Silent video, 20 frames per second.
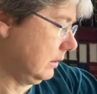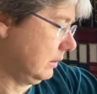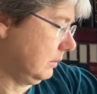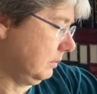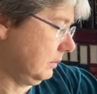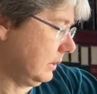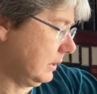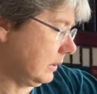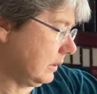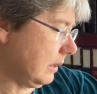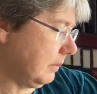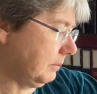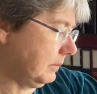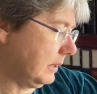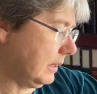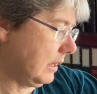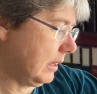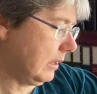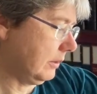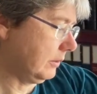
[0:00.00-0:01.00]
Pick up
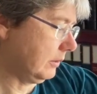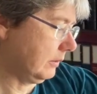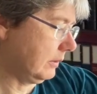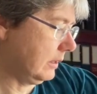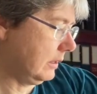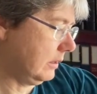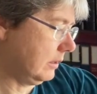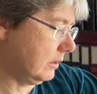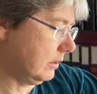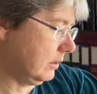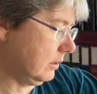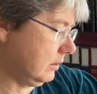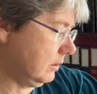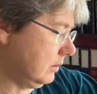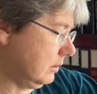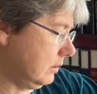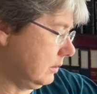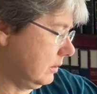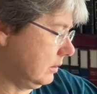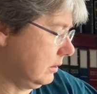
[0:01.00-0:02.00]
the other ear.
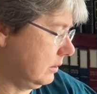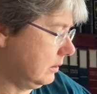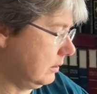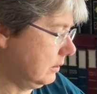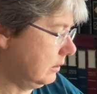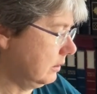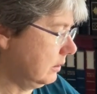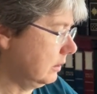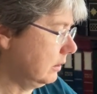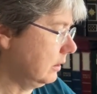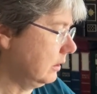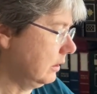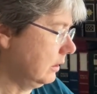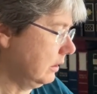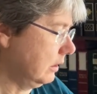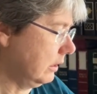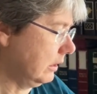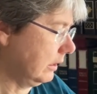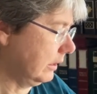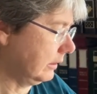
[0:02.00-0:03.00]

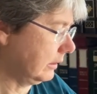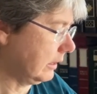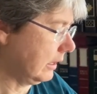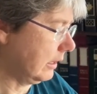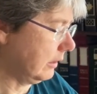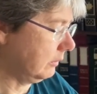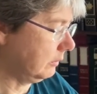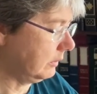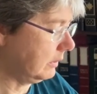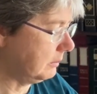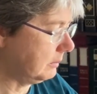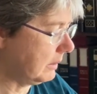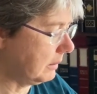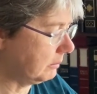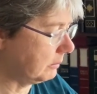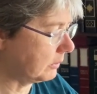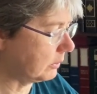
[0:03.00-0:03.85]
Again, remember